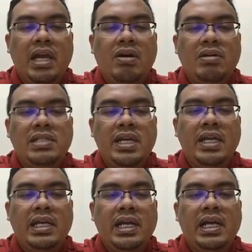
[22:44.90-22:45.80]
okay,
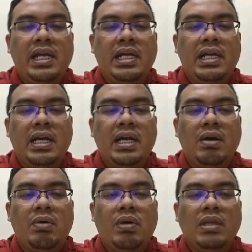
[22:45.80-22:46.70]
causing the
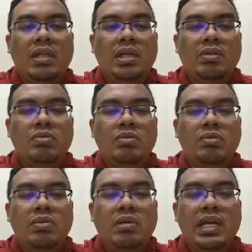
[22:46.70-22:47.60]
water
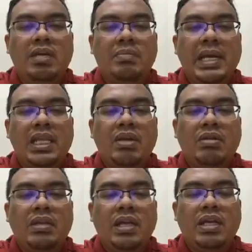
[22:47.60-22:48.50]
in the metal
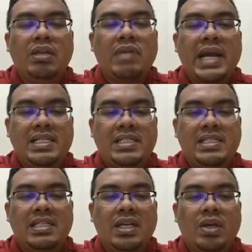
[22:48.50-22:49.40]
container to
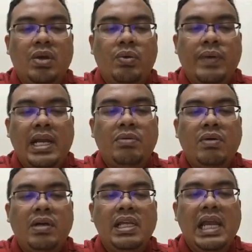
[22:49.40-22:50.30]
rise. When
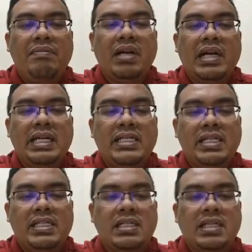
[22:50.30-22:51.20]
the water level
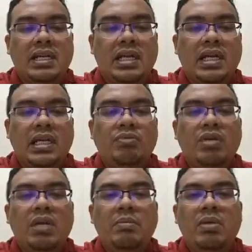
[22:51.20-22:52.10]
rises,
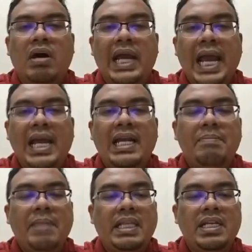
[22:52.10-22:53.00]
the wooden block
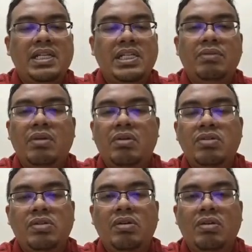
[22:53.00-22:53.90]
and the metal sheet
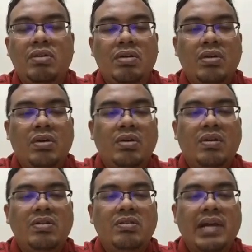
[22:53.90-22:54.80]
will also
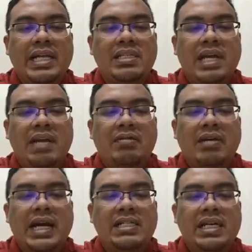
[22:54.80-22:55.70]
rise, right? It
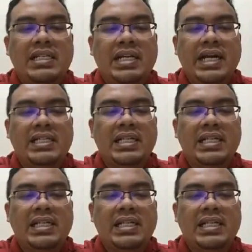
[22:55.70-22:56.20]
will rise